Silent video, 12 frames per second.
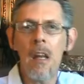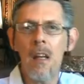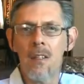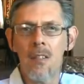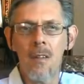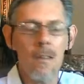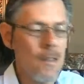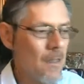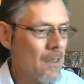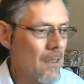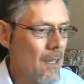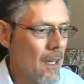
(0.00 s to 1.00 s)

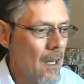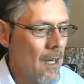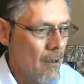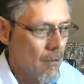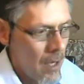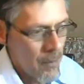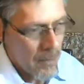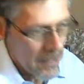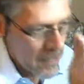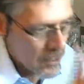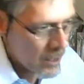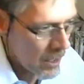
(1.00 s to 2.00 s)
innocence. Right, but
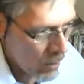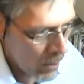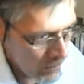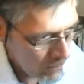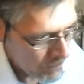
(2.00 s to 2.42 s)
let's go on.